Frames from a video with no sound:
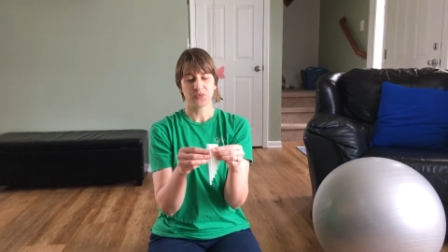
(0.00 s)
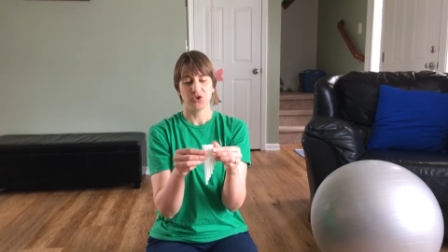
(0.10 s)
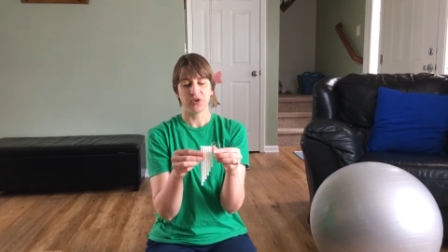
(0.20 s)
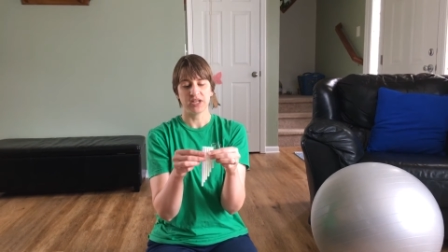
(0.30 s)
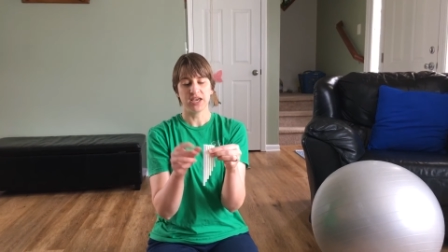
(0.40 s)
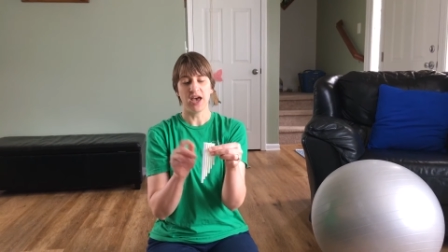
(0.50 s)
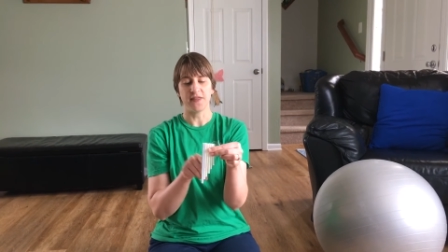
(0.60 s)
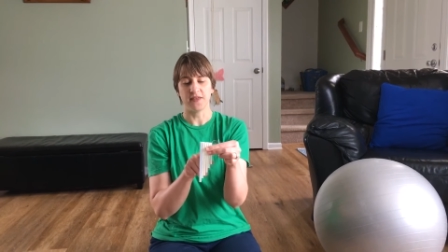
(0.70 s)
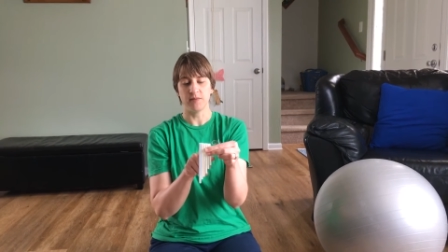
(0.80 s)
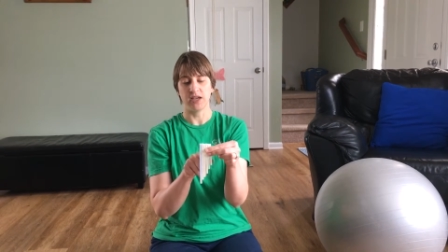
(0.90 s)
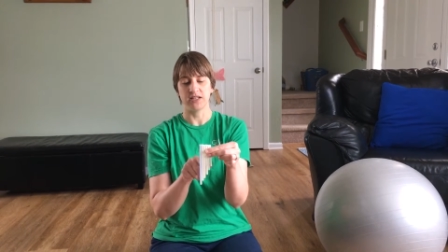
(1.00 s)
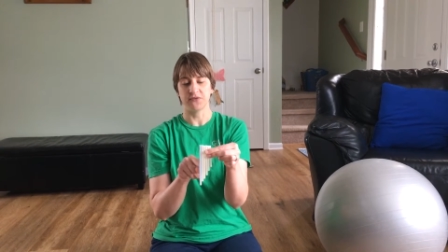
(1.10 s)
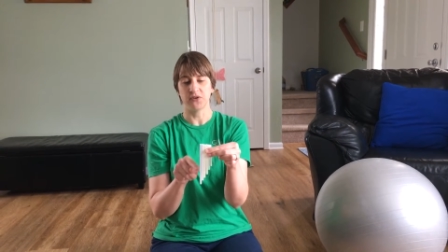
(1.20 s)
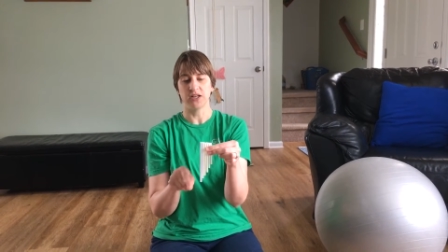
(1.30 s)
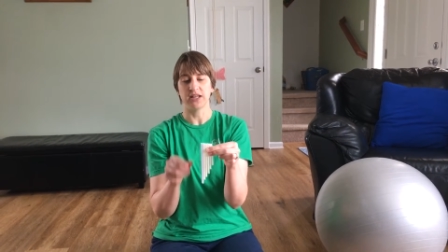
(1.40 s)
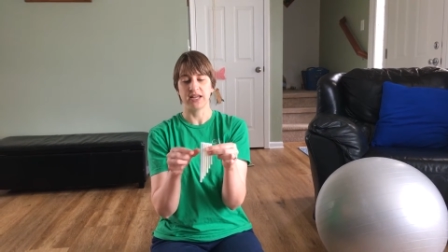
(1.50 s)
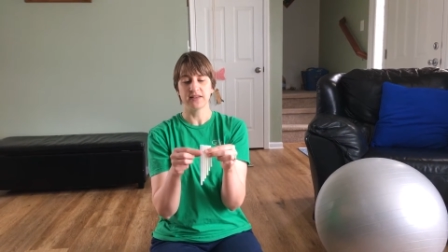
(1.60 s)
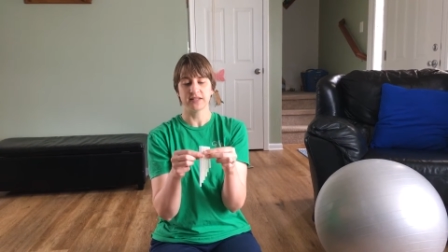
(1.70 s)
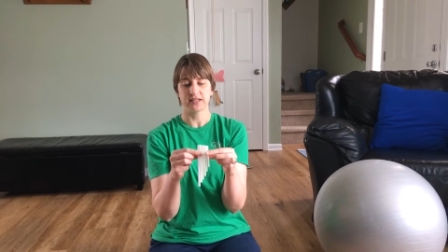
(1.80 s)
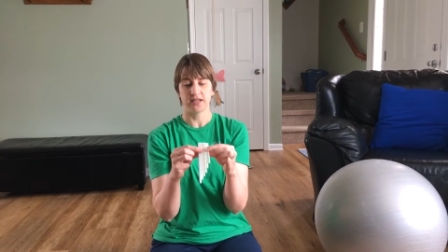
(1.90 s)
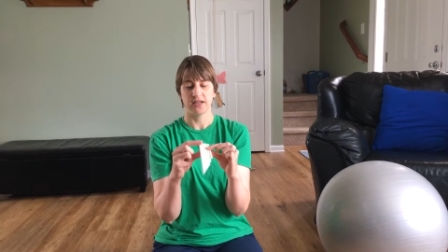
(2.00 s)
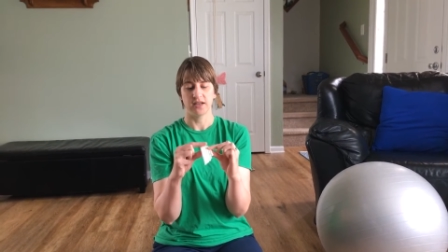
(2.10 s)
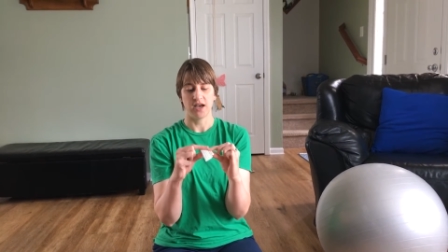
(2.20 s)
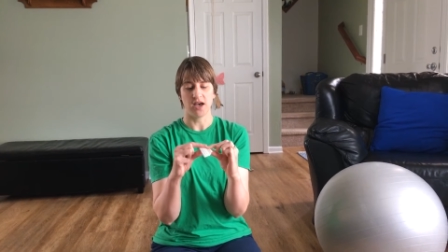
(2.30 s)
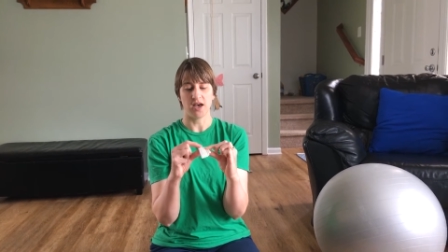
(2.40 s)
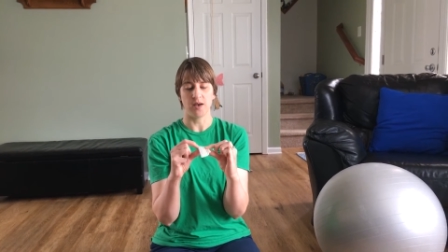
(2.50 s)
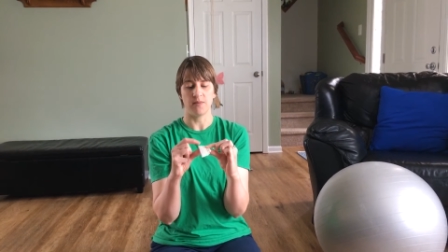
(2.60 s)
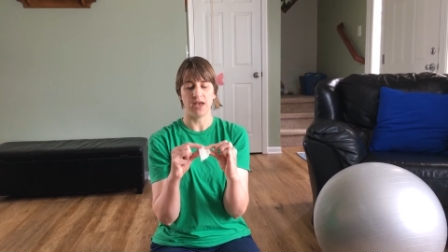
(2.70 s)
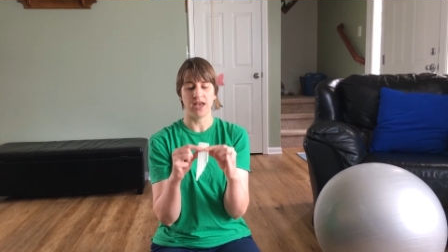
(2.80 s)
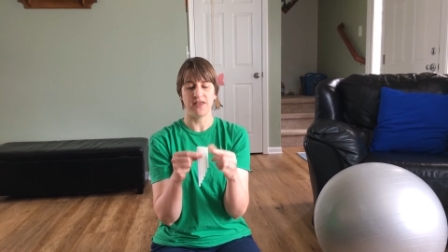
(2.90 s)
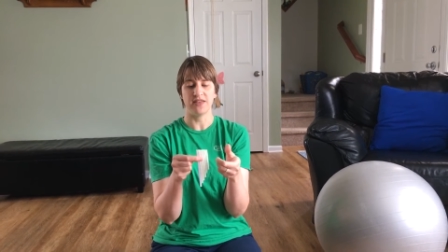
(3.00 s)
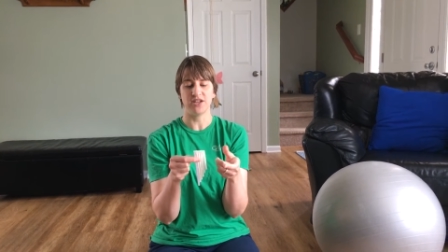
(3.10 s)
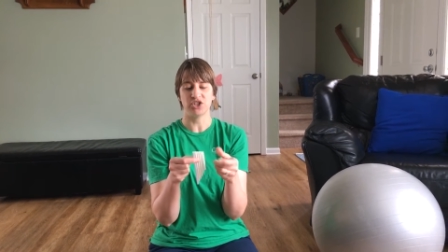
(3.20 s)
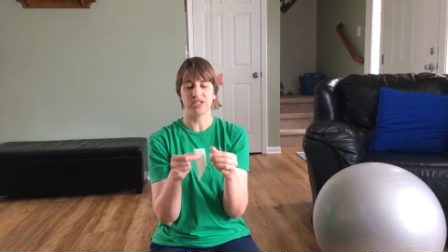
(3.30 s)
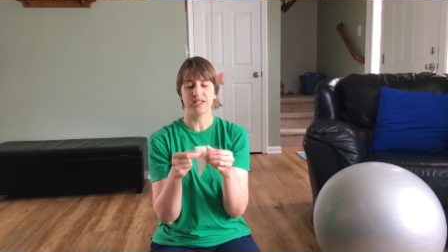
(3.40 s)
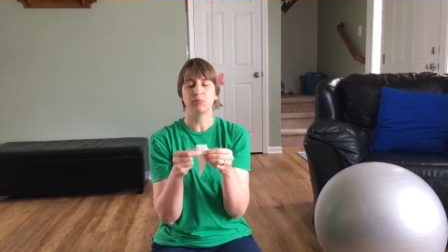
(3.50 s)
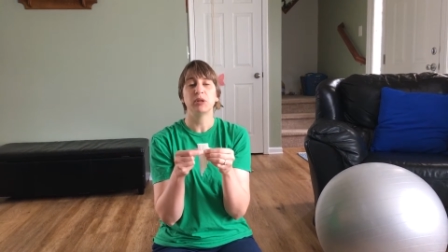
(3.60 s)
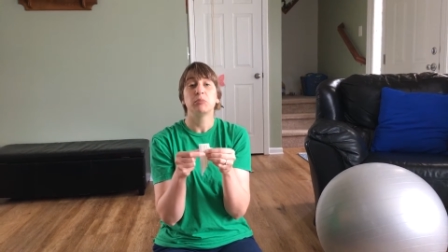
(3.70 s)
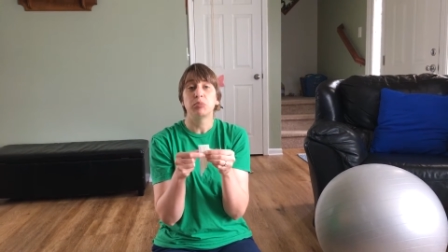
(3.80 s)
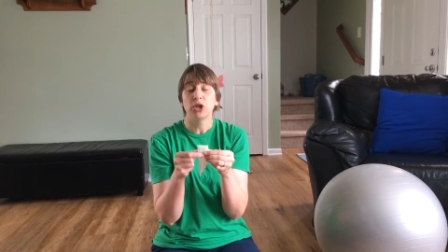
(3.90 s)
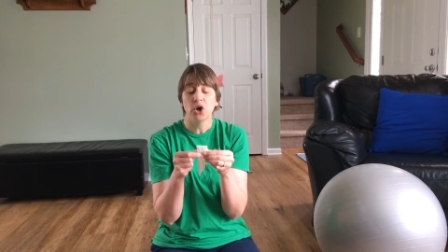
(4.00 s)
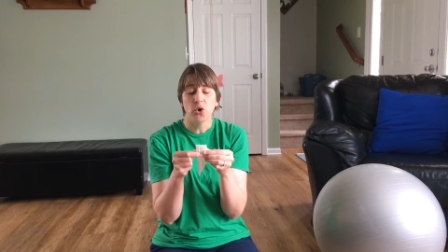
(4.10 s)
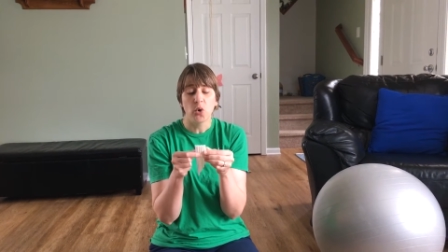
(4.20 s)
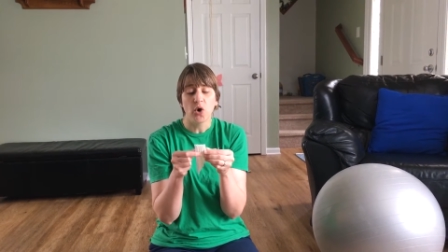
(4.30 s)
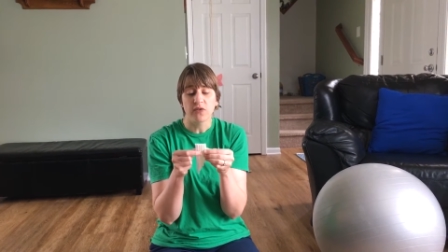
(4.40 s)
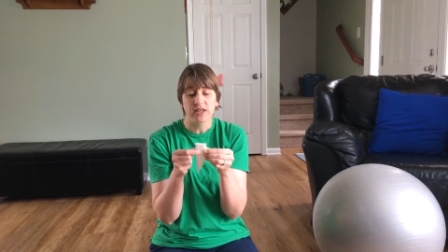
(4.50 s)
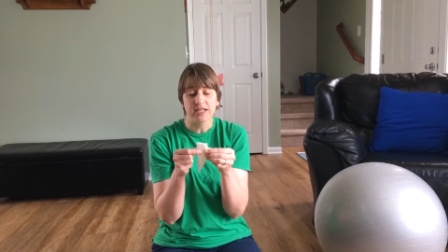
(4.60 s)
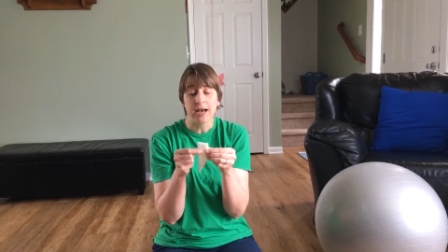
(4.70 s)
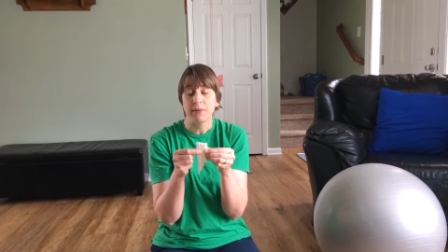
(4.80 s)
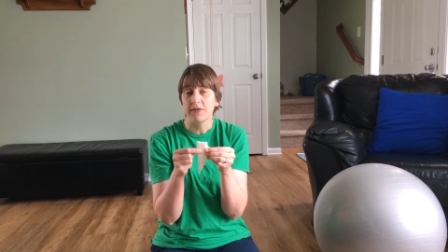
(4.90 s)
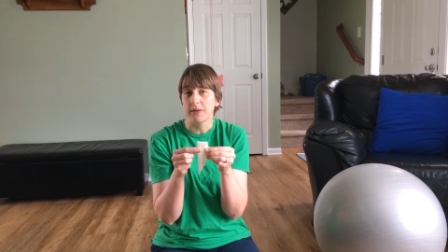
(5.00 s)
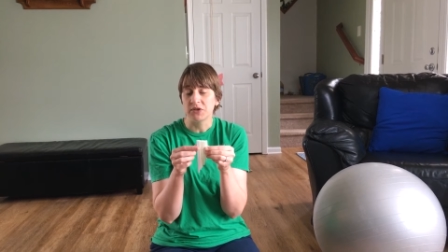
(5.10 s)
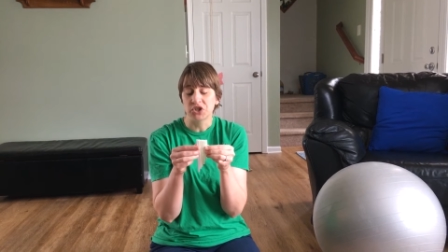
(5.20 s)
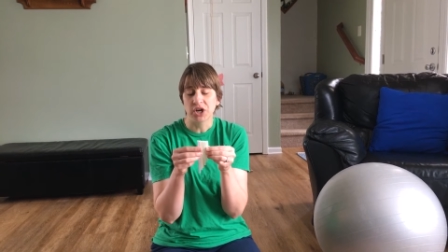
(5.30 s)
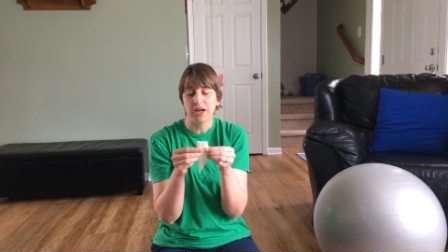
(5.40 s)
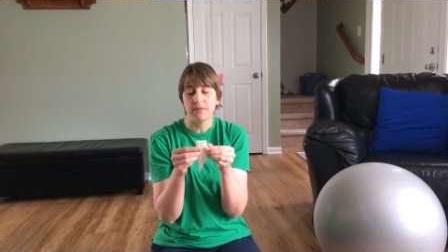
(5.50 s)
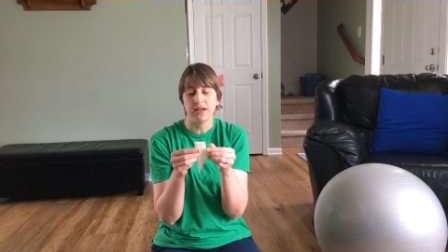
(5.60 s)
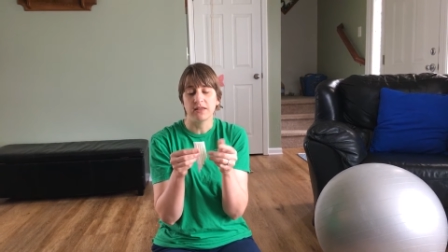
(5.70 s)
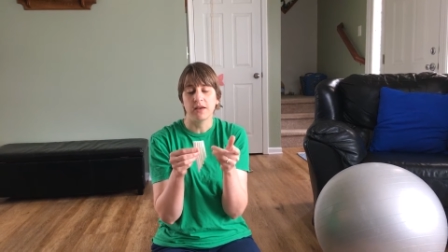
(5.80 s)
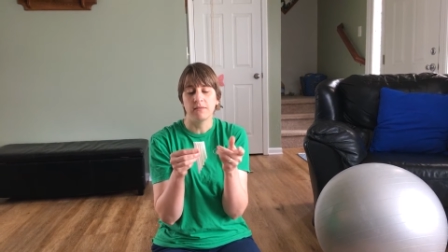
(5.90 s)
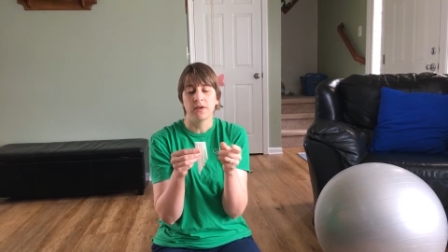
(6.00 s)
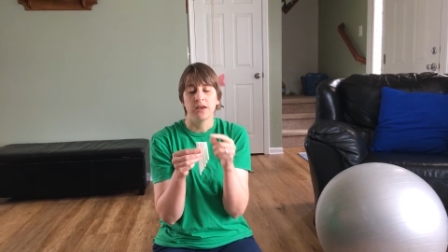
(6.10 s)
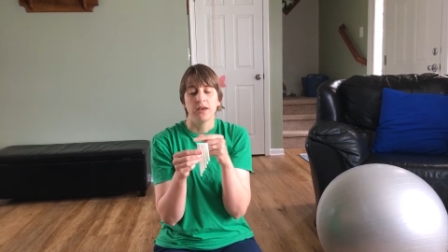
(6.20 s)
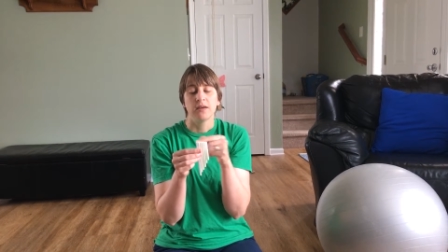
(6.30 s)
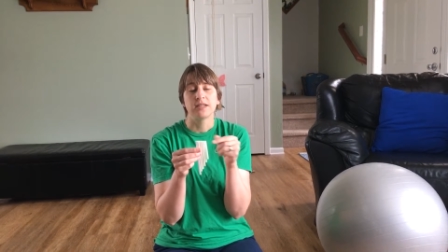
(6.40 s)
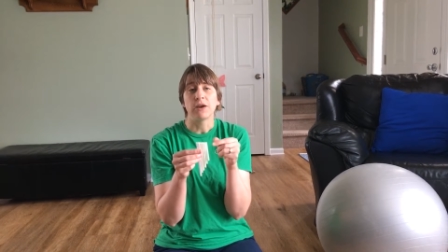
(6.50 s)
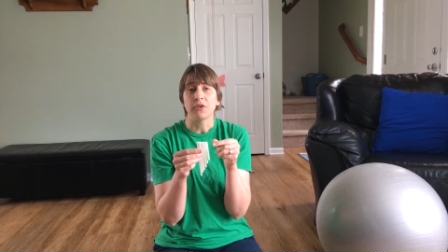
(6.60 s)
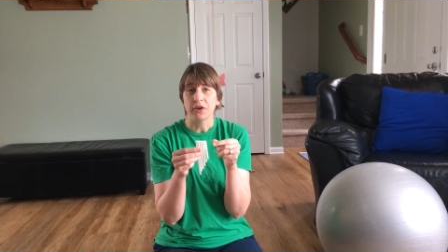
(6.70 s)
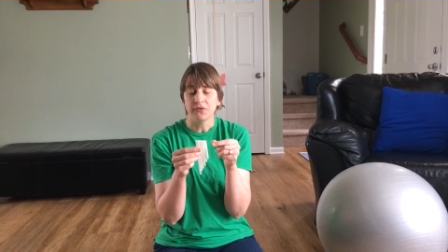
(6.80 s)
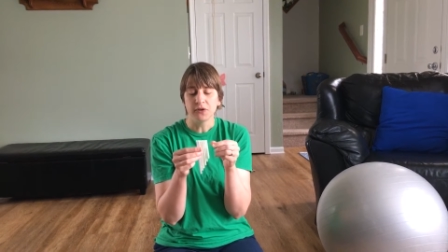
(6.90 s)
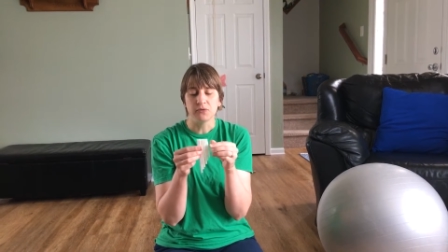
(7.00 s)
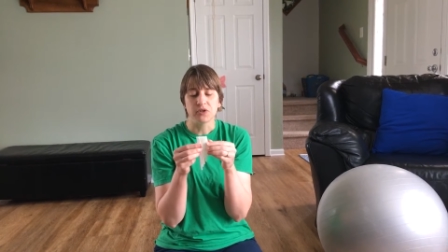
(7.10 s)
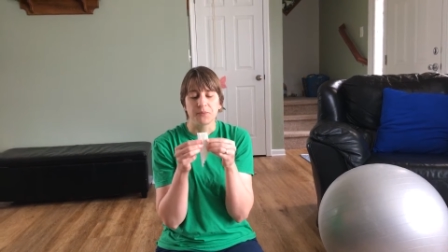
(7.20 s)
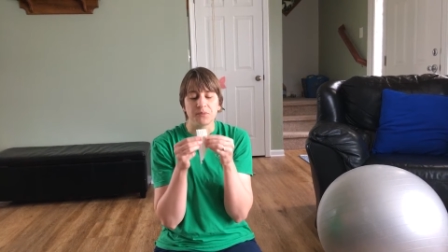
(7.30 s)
you can cut them at different lengths and then just simply blow over the top of them to try to make them sound like a flute.